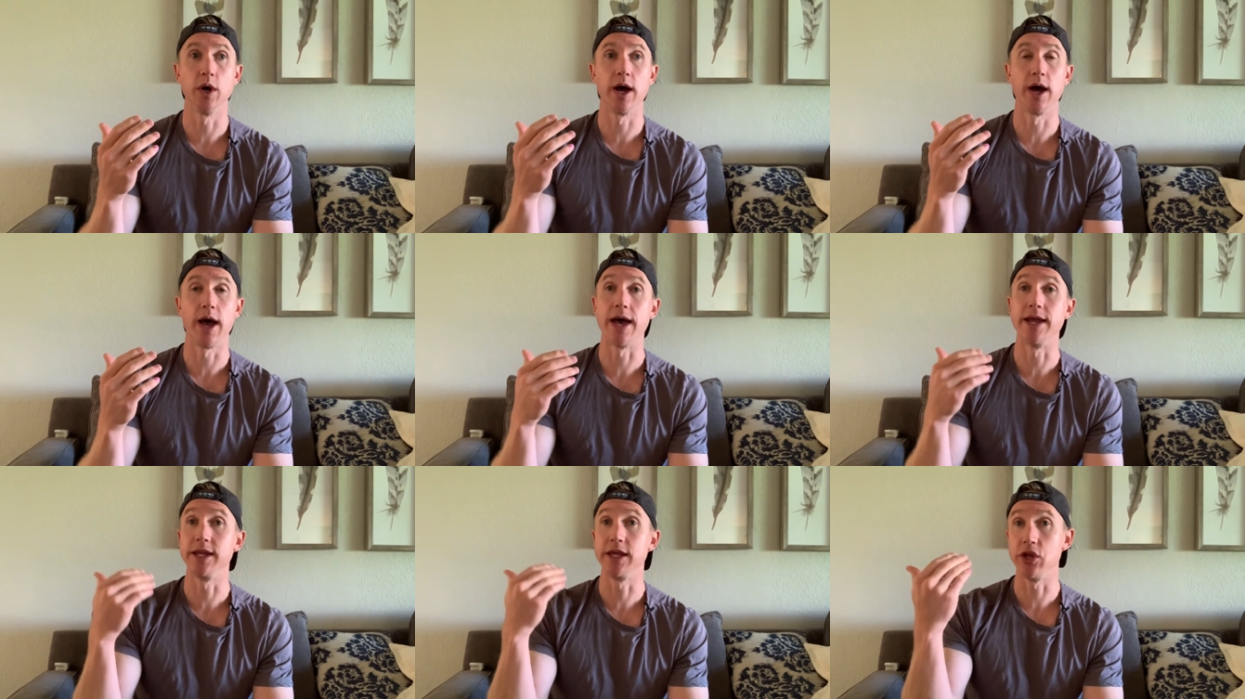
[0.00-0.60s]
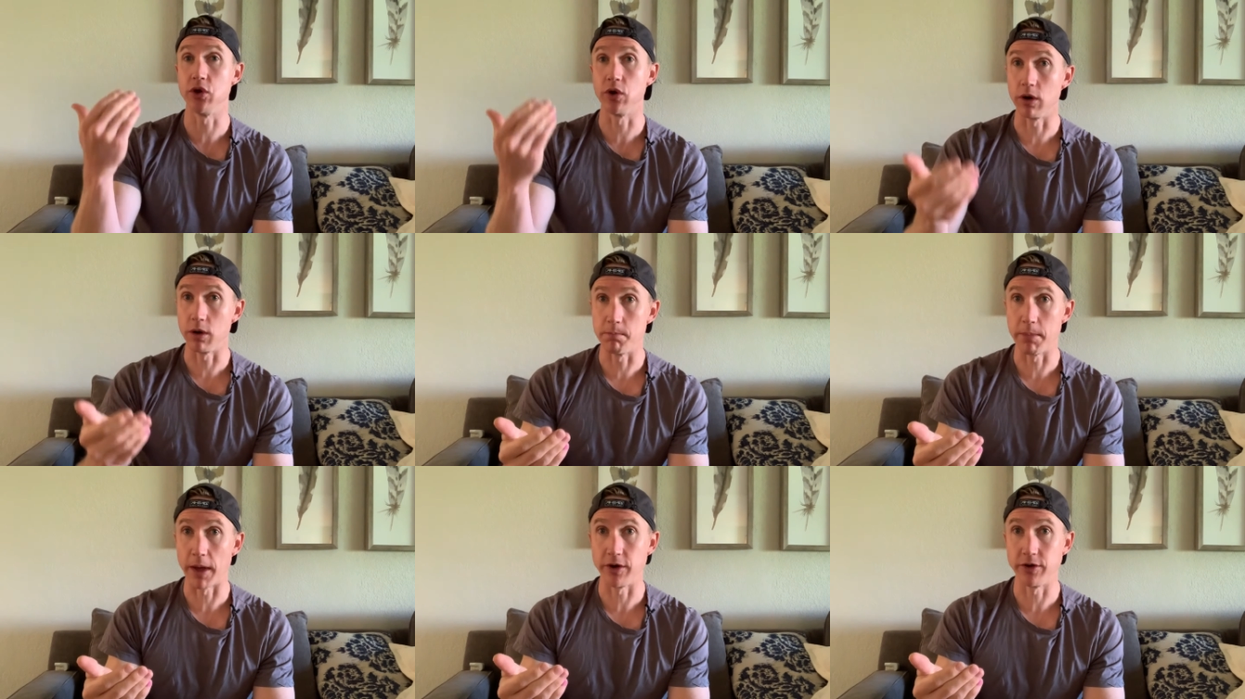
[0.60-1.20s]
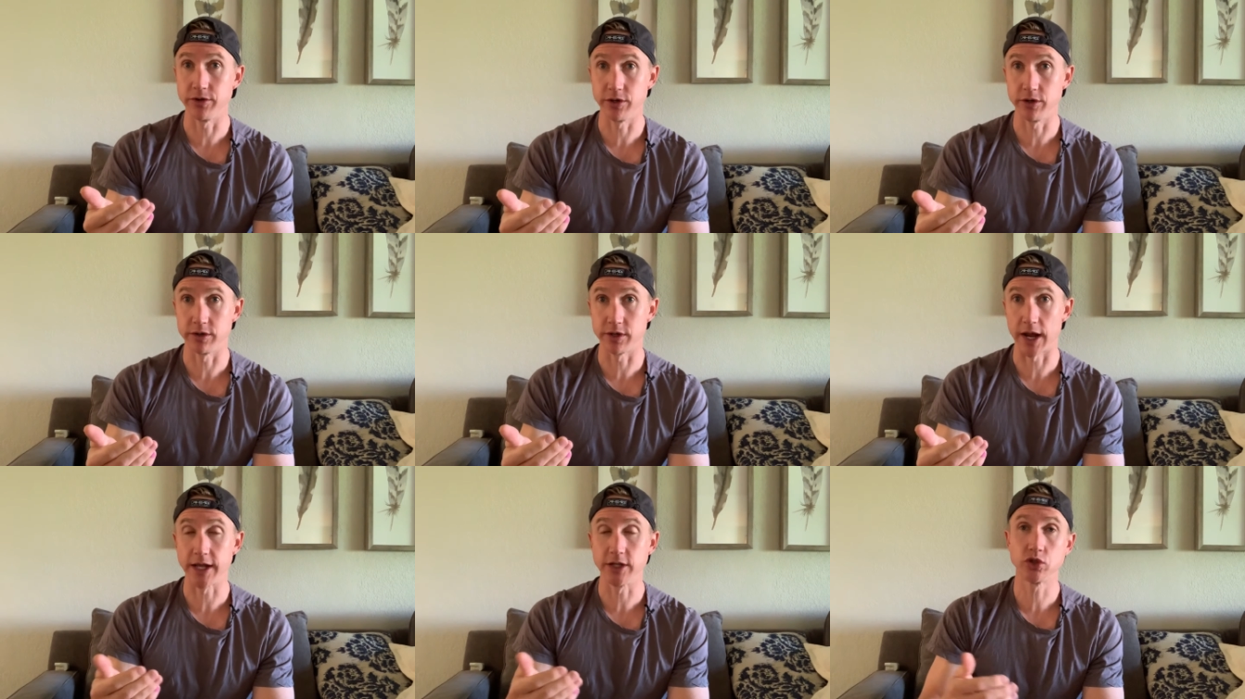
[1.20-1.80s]
adhere better to your
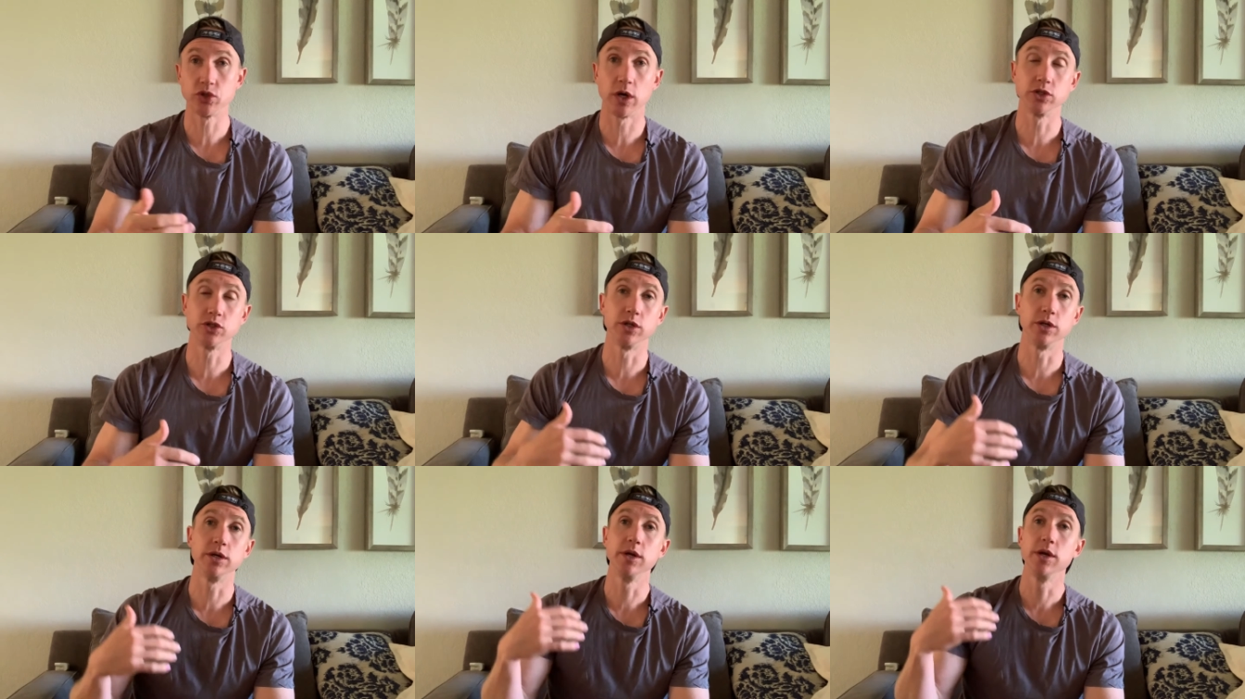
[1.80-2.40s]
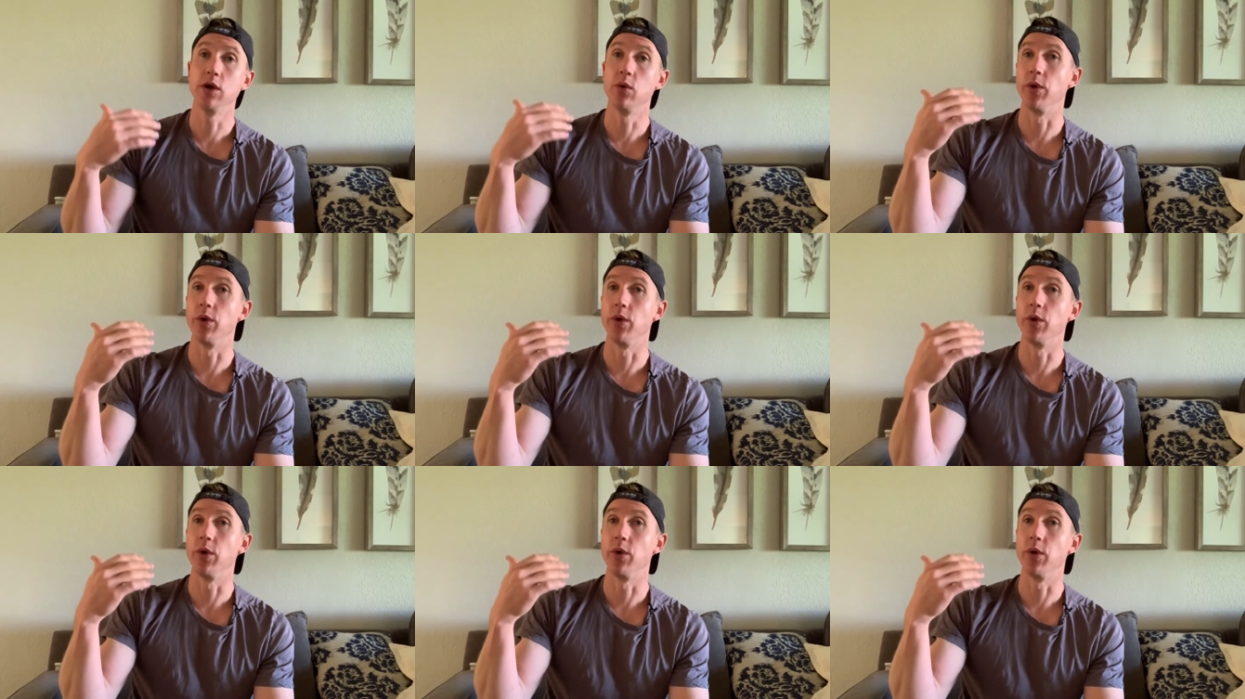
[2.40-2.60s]
diet structure,